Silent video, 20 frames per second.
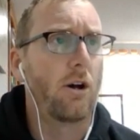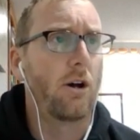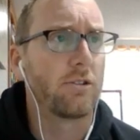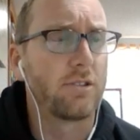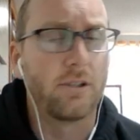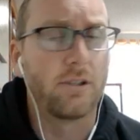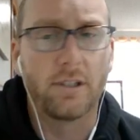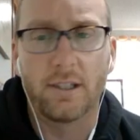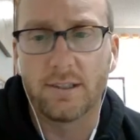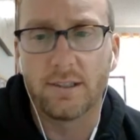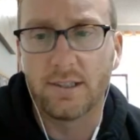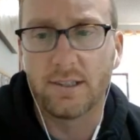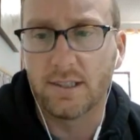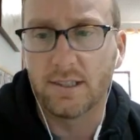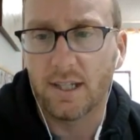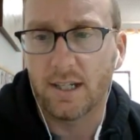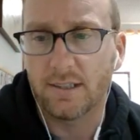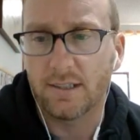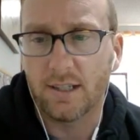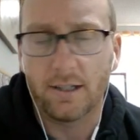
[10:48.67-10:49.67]
Also the NC
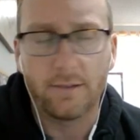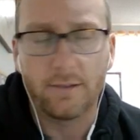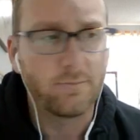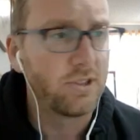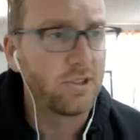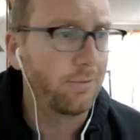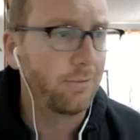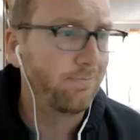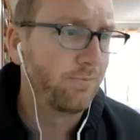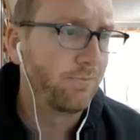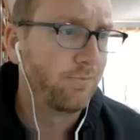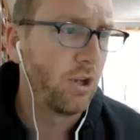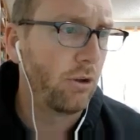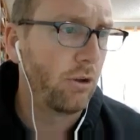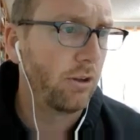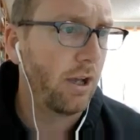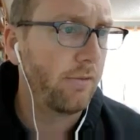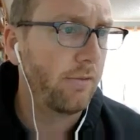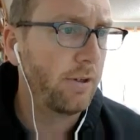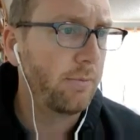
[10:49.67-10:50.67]
State side. So don't
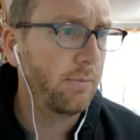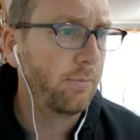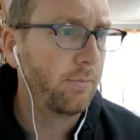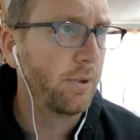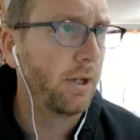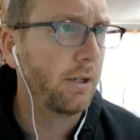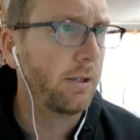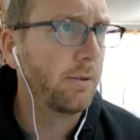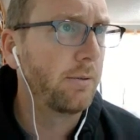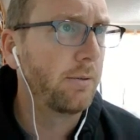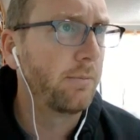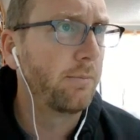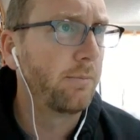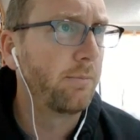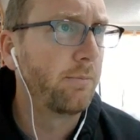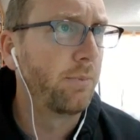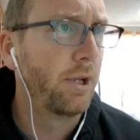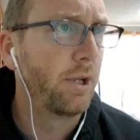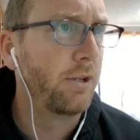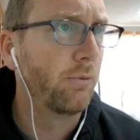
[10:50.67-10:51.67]
love it, but
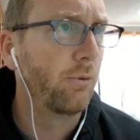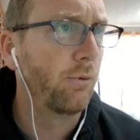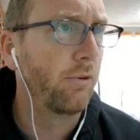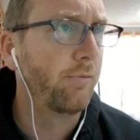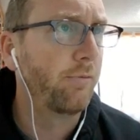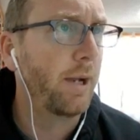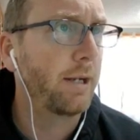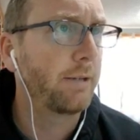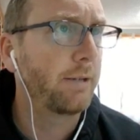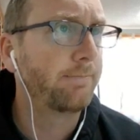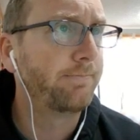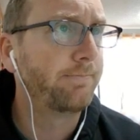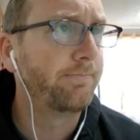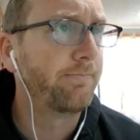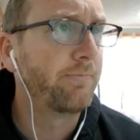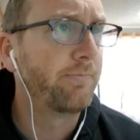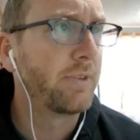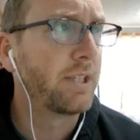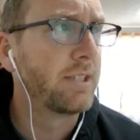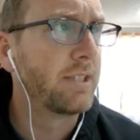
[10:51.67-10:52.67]
playing the Wolfpack.
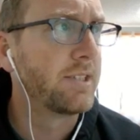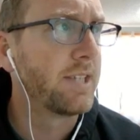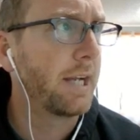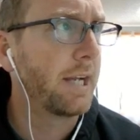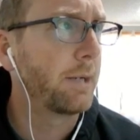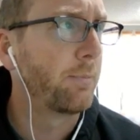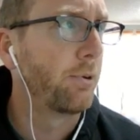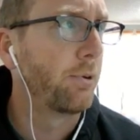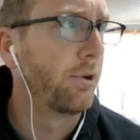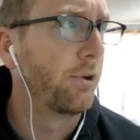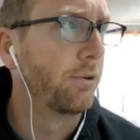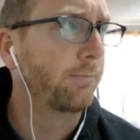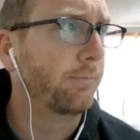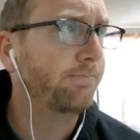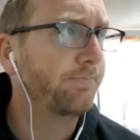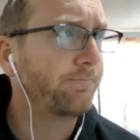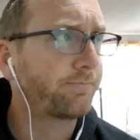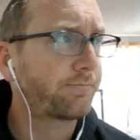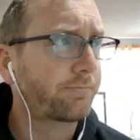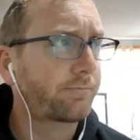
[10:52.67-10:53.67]
Gonzaga, Purdue.
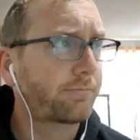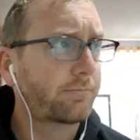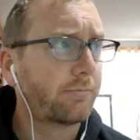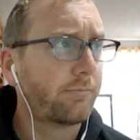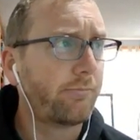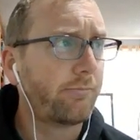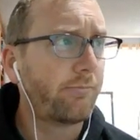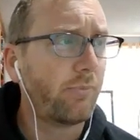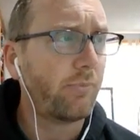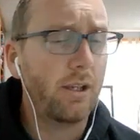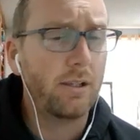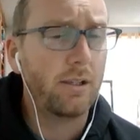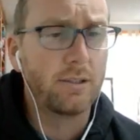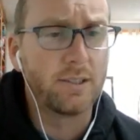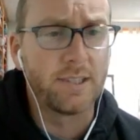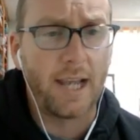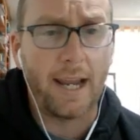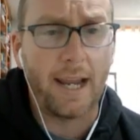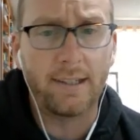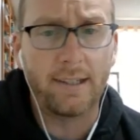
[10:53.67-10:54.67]

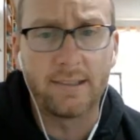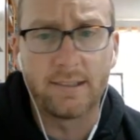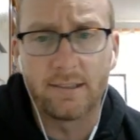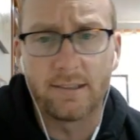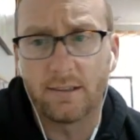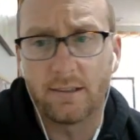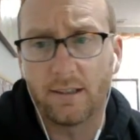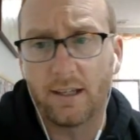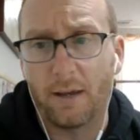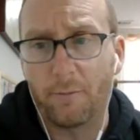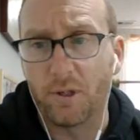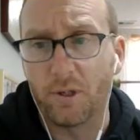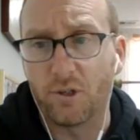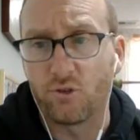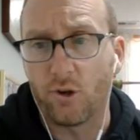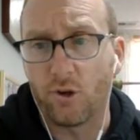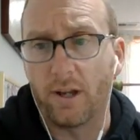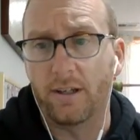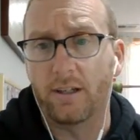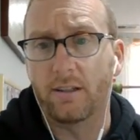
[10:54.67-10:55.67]
Zags have been
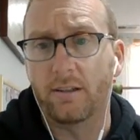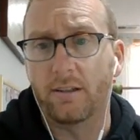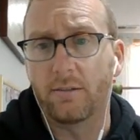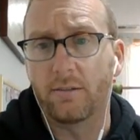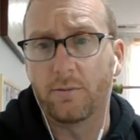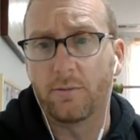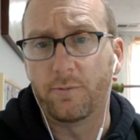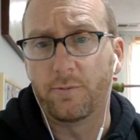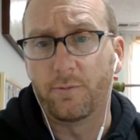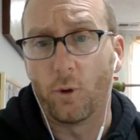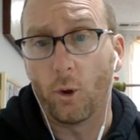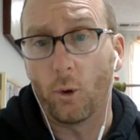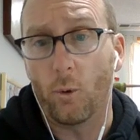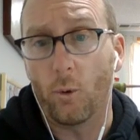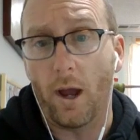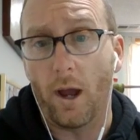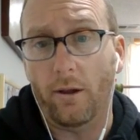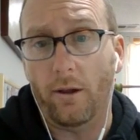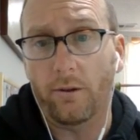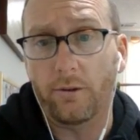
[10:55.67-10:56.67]
trending for a
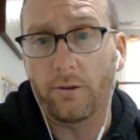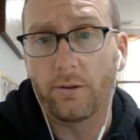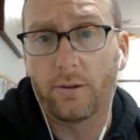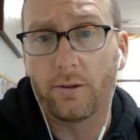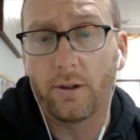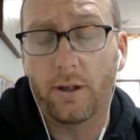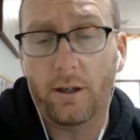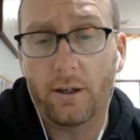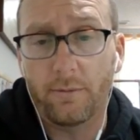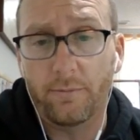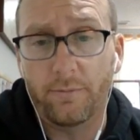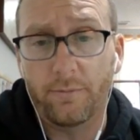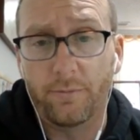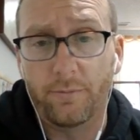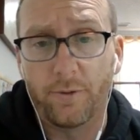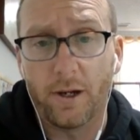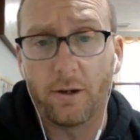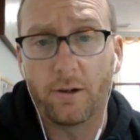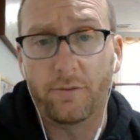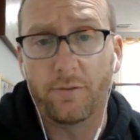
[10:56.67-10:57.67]
while.
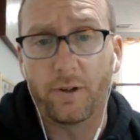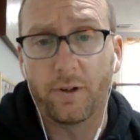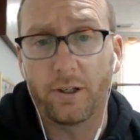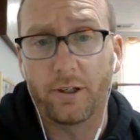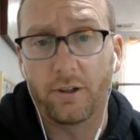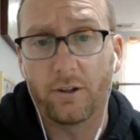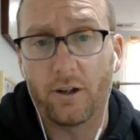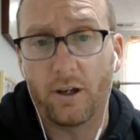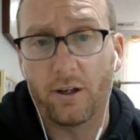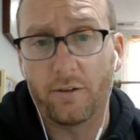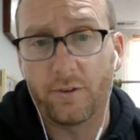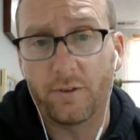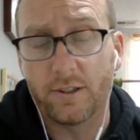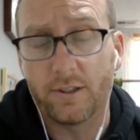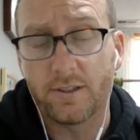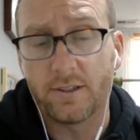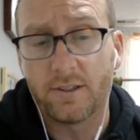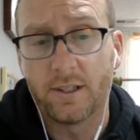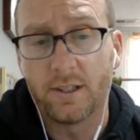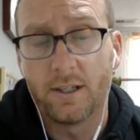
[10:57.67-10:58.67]
Very, very good
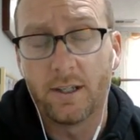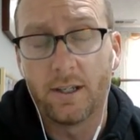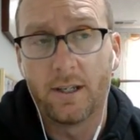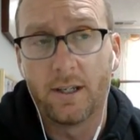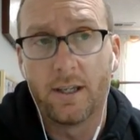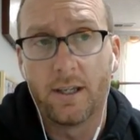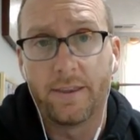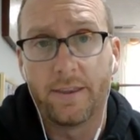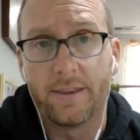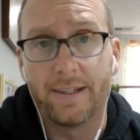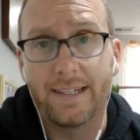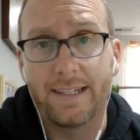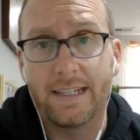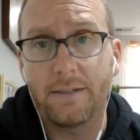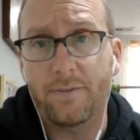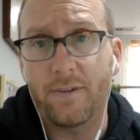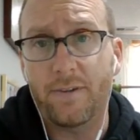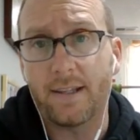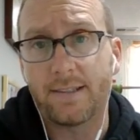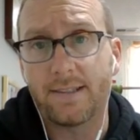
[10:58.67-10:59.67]
offense. The
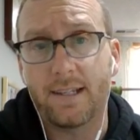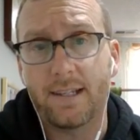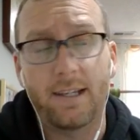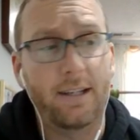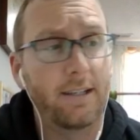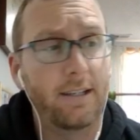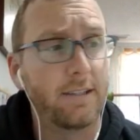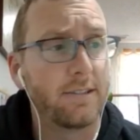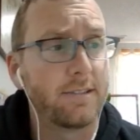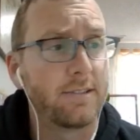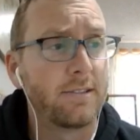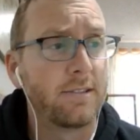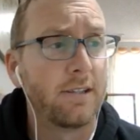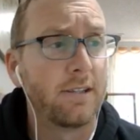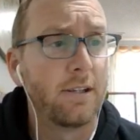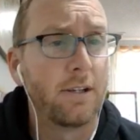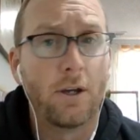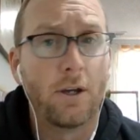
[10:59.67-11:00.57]
defense is